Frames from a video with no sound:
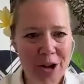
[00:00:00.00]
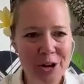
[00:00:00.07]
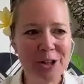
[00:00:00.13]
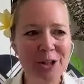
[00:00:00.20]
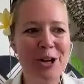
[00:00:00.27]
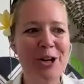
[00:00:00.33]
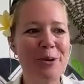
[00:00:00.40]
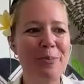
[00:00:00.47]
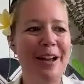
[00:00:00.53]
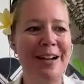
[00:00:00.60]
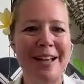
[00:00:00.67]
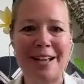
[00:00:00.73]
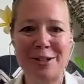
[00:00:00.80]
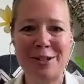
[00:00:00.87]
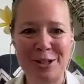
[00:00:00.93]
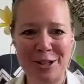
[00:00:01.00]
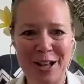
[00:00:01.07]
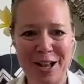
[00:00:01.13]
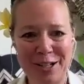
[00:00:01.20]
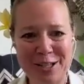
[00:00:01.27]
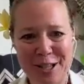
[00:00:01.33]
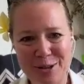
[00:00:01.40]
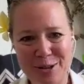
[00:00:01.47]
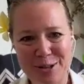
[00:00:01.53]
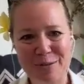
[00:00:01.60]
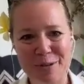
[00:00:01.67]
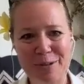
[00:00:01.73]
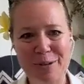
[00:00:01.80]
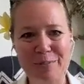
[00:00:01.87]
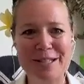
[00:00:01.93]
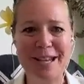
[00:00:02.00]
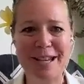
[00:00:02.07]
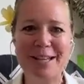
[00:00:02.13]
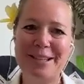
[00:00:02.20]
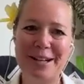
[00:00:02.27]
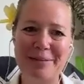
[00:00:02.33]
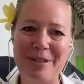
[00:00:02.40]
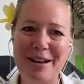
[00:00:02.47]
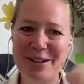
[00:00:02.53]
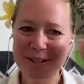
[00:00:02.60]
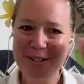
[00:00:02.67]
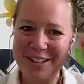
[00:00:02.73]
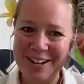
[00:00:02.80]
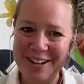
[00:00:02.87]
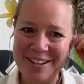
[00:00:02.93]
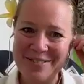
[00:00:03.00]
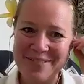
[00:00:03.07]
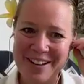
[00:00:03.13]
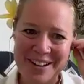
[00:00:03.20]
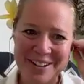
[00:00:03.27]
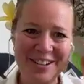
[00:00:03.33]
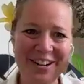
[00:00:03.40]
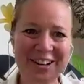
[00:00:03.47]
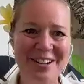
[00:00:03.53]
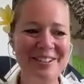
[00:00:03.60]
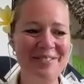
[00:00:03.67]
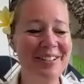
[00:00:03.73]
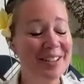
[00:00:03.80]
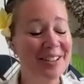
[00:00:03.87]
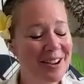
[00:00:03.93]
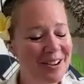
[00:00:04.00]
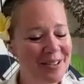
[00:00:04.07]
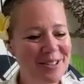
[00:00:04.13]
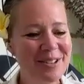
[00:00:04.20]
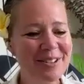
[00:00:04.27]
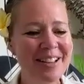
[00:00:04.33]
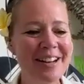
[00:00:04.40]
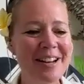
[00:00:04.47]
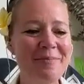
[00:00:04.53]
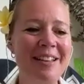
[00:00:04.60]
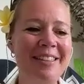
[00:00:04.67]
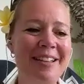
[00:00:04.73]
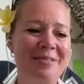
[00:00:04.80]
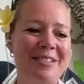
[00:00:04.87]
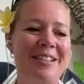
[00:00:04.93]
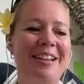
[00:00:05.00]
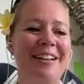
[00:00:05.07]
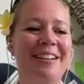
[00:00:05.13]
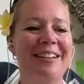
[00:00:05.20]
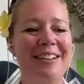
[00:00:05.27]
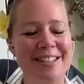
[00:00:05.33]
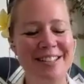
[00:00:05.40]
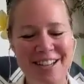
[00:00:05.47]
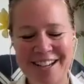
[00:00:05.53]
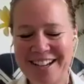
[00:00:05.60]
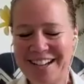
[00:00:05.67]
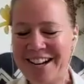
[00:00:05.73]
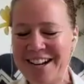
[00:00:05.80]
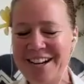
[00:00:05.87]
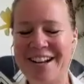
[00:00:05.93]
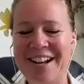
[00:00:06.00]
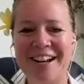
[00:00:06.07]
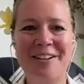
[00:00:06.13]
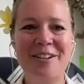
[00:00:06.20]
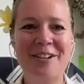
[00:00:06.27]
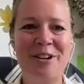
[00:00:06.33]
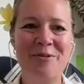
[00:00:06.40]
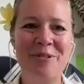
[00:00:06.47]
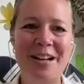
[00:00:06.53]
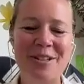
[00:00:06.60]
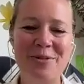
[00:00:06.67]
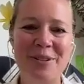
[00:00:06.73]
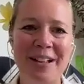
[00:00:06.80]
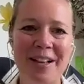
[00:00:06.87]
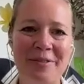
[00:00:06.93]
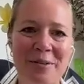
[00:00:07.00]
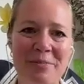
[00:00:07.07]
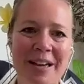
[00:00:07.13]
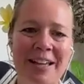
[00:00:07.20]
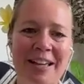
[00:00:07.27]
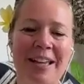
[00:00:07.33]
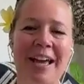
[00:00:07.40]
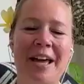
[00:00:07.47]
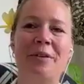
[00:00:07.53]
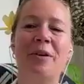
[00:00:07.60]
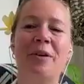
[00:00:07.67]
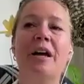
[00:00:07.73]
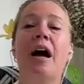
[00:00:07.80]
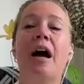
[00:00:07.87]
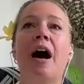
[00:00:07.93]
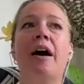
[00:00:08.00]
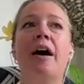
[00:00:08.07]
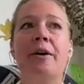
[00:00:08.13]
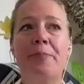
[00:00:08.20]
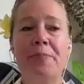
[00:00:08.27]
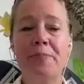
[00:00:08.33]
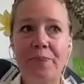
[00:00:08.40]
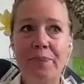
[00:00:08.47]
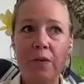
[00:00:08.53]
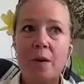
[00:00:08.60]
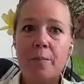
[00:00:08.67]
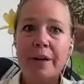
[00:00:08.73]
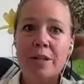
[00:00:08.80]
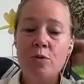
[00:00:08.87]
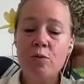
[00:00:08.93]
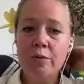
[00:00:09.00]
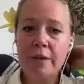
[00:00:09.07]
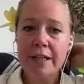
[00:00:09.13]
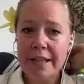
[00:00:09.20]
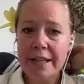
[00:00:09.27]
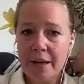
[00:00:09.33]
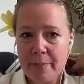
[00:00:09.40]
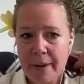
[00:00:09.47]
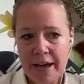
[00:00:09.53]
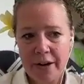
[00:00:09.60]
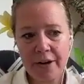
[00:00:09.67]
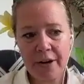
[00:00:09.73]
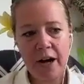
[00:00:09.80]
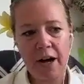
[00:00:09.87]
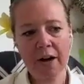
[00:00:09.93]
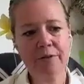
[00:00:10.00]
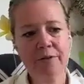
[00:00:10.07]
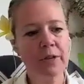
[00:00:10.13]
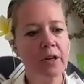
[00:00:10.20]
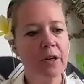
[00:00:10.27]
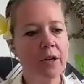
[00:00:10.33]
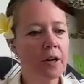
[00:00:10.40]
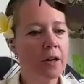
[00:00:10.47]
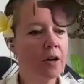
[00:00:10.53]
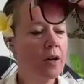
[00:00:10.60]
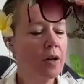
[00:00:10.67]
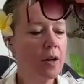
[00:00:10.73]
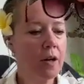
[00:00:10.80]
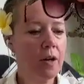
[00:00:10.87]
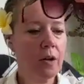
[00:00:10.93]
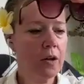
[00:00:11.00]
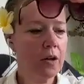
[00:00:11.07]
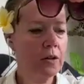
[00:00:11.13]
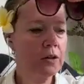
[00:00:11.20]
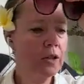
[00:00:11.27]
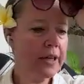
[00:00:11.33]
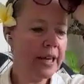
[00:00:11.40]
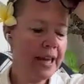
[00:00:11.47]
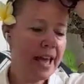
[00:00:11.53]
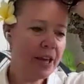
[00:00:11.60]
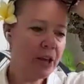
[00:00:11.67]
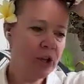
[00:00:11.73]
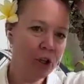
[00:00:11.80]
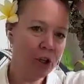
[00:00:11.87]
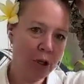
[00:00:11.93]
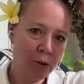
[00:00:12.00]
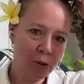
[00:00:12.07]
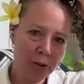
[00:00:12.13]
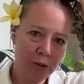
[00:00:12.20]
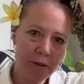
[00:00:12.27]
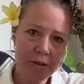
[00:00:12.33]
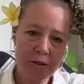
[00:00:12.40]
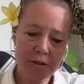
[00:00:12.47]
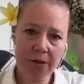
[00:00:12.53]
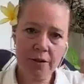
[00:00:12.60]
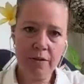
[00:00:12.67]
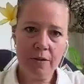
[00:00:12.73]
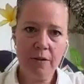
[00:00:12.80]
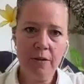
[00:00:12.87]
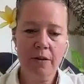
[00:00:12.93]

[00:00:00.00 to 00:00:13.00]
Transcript: on a longer podcast, I'll tell you some of the mistakes that I made early on in my career. I'm like, oh, I'm so glad I made that mistake because no one else will have to make it again. But it's really a matter of looking at your goals,